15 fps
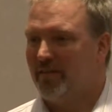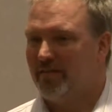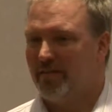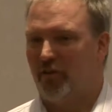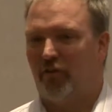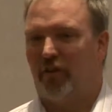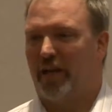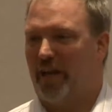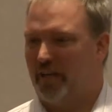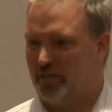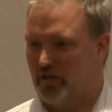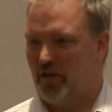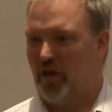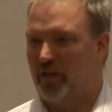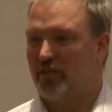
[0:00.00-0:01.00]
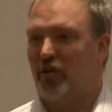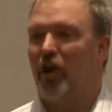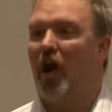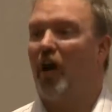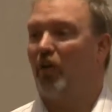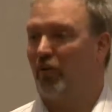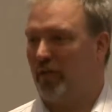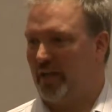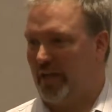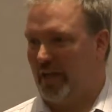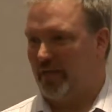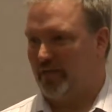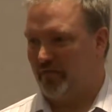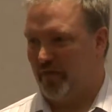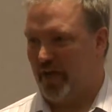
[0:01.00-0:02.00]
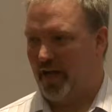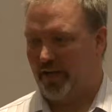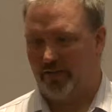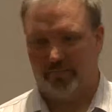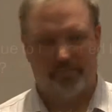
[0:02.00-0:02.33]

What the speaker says: They're looking at it as a cost. They're not looking at it as value.